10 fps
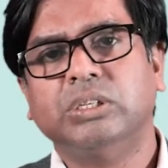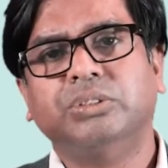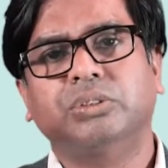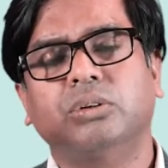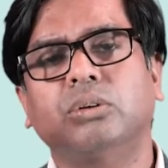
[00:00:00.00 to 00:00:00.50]

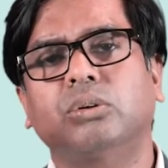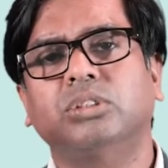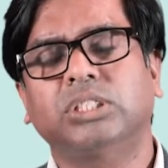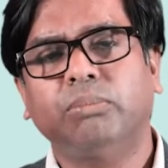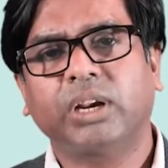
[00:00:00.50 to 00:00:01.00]
So
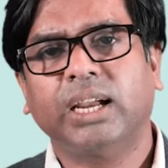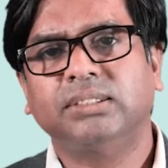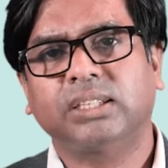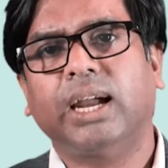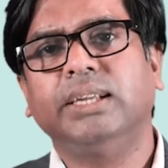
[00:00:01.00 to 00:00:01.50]
to
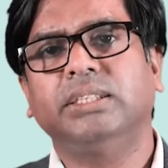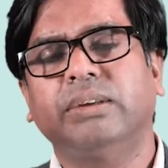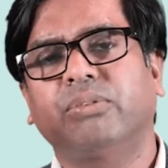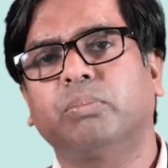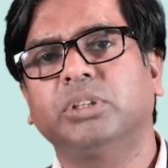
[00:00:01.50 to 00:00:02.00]
summarize, IgA
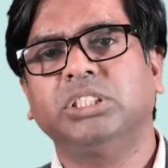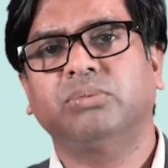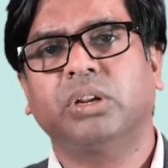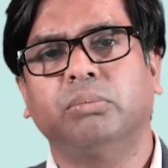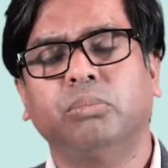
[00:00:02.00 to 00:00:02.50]
nephropathy is
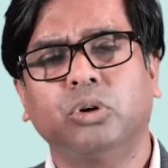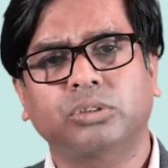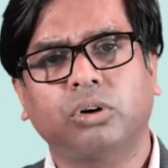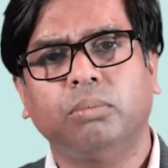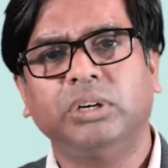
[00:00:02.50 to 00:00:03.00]
one of the
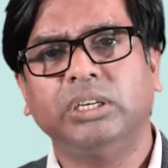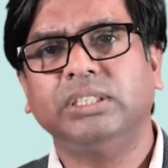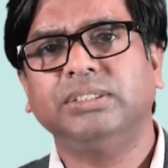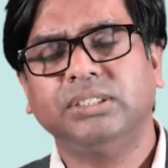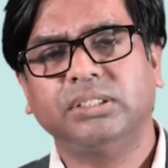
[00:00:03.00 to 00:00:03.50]
most common
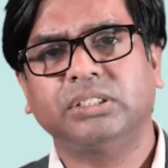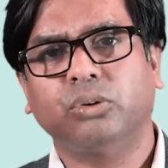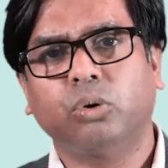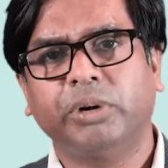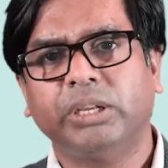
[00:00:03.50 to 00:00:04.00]
diseases
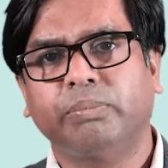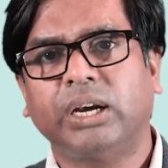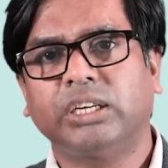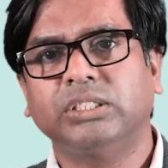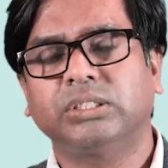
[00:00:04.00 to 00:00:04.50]
in OPD
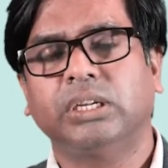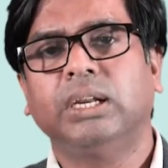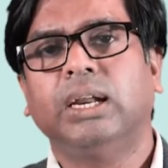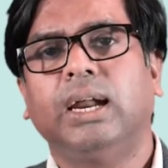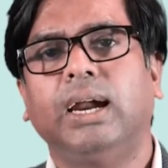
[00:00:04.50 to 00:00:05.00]
practice,
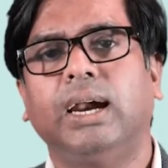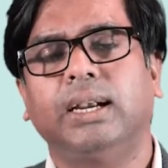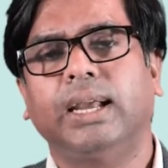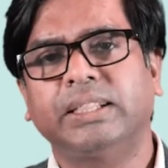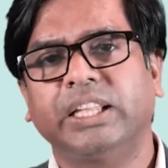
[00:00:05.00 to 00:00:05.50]

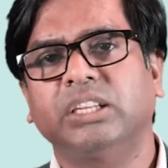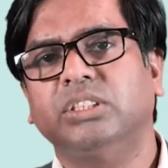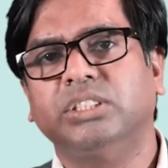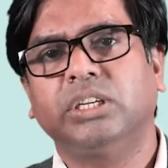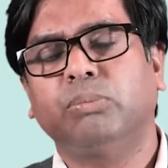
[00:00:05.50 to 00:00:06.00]
and I think
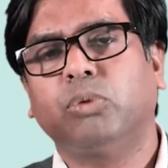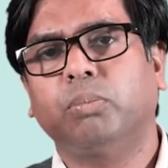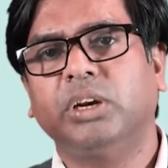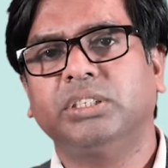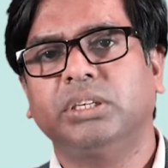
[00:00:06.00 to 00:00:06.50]
the general
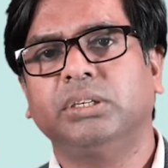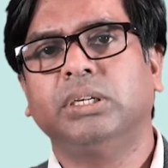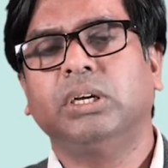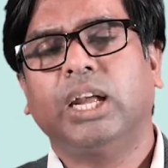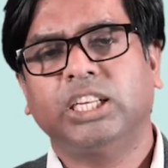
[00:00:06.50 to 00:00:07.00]
population,
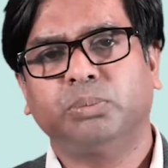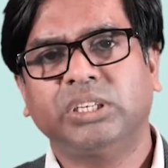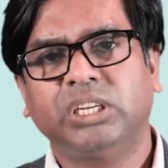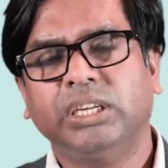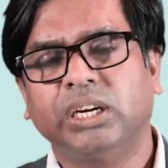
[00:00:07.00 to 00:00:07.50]

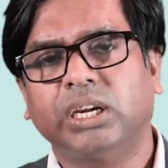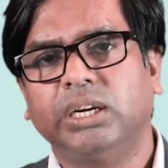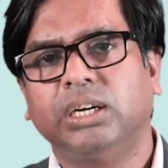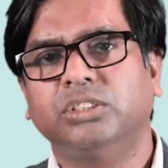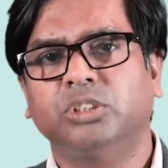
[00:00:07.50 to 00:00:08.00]
especially younger
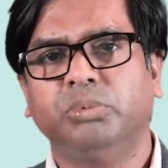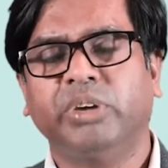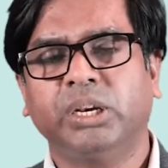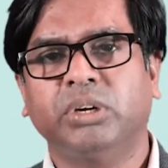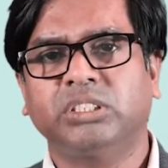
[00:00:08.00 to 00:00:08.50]
adults, should be
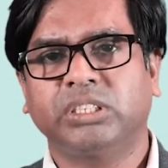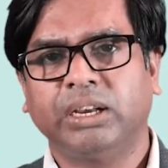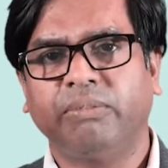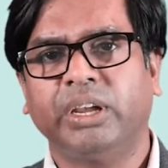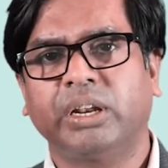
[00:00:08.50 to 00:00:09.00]
very much
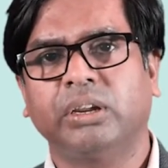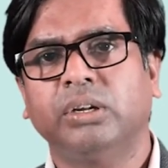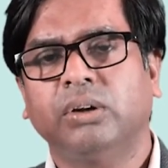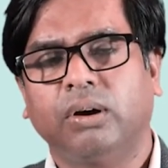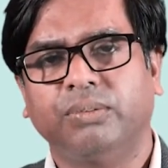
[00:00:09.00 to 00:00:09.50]
aware
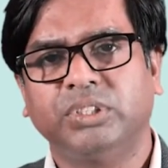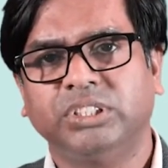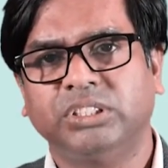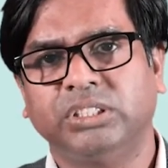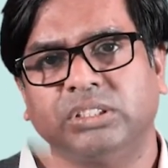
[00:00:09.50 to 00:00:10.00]
of this
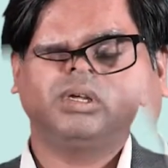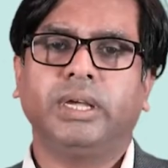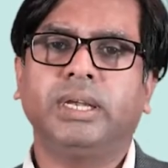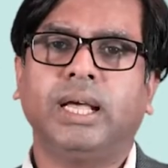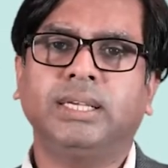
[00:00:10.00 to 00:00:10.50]
disease.
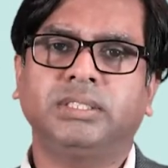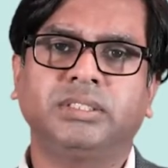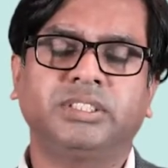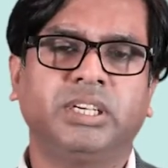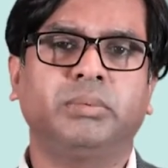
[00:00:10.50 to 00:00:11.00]
In Aster
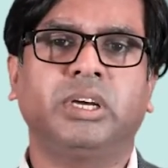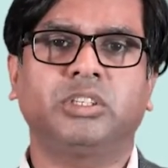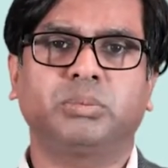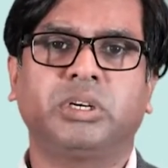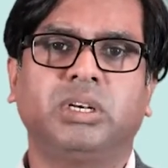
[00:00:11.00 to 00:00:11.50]
CMI
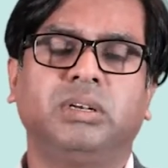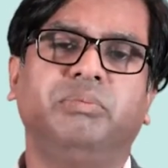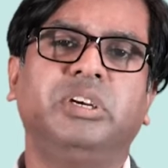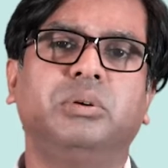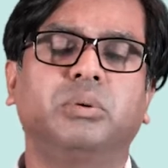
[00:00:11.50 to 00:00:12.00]
Hospital,
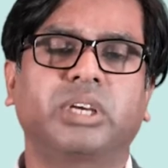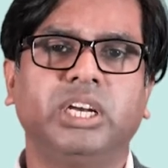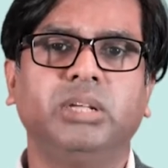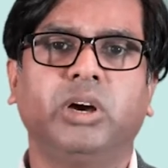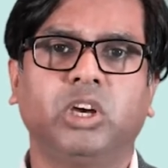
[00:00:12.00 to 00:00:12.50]
we do
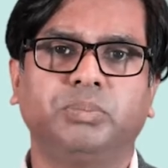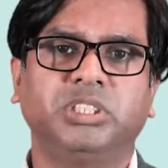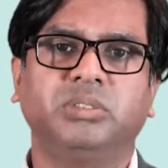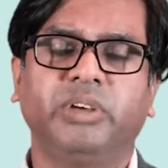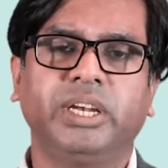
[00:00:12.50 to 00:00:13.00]
kidney
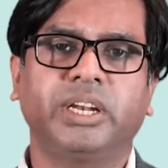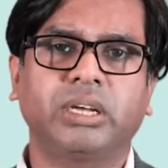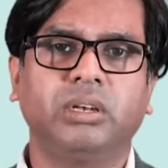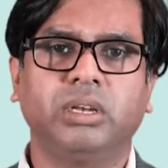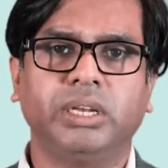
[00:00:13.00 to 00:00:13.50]
biopsies very
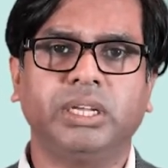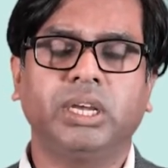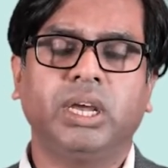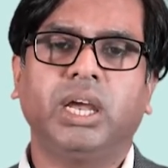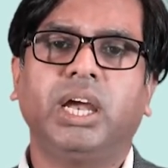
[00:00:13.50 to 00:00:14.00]
regularly,
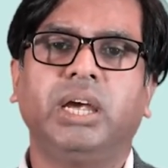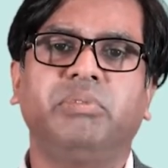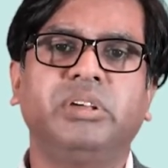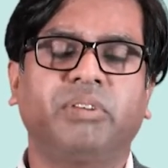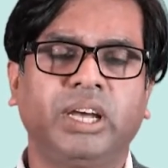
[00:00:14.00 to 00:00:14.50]
and
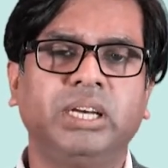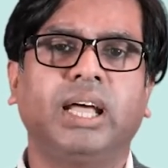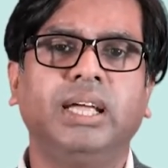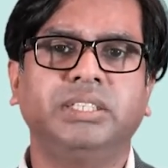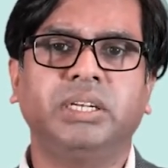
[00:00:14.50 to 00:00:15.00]
we find
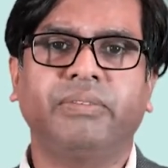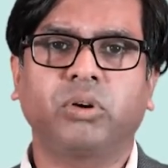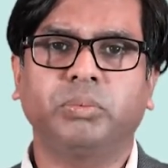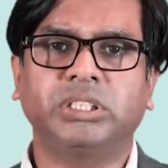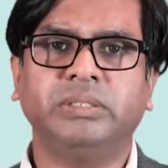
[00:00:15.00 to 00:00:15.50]
IgA
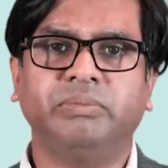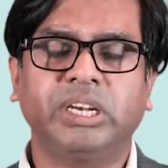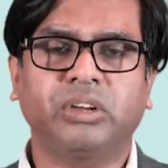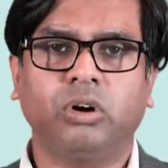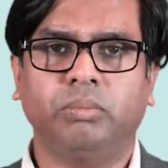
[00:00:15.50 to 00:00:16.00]
nephropathy
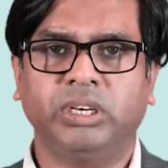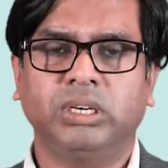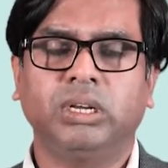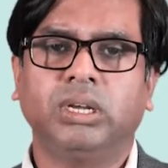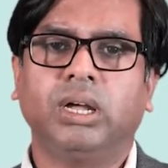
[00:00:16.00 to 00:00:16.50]
very common.
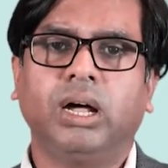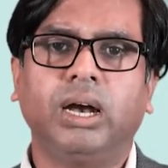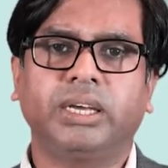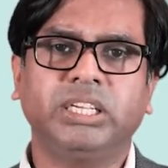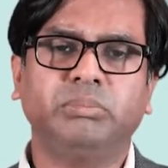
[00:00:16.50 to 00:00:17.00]

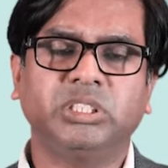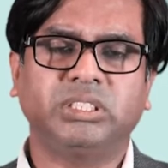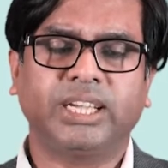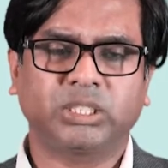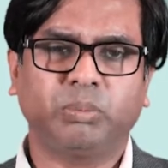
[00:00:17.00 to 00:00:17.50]
Our team
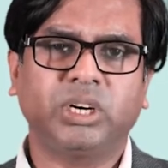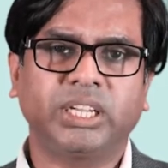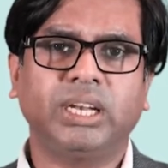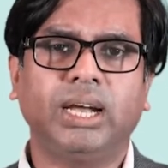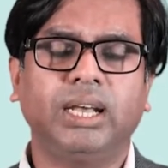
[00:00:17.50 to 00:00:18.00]
is expert
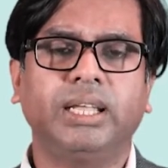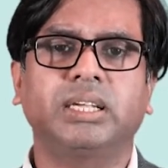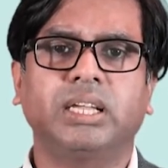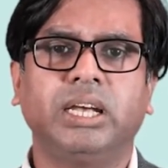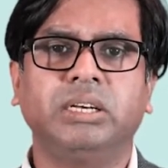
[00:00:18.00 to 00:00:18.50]
in
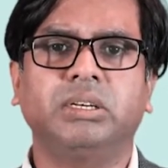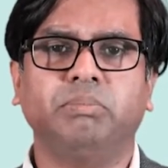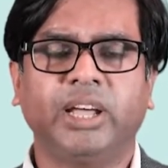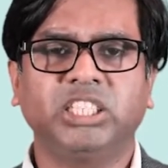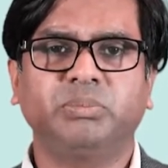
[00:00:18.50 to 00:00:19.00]
handling and
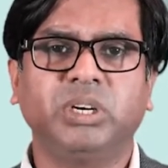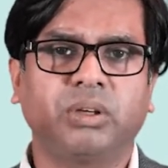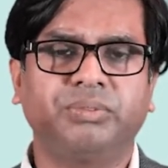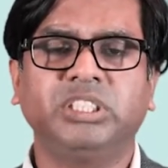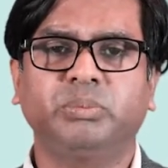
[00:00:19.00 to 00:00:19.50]
management
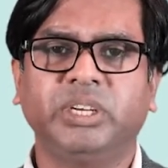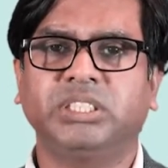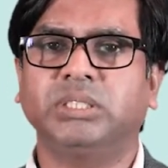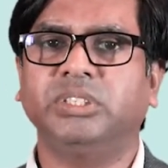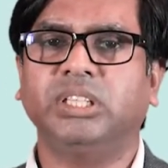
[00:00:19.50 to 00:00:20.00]
of these
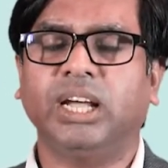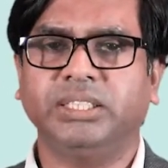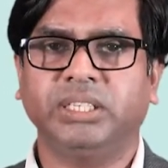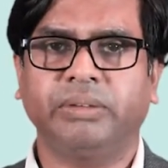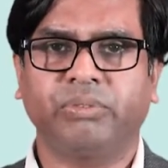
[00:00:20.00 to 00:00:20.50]
patients with
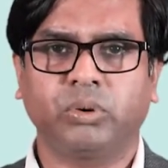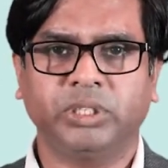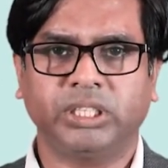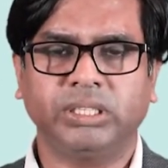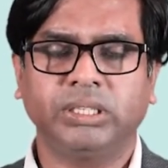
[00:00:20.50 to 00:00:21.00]
IgA
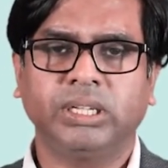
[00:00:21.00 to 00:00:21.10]
nephropathy.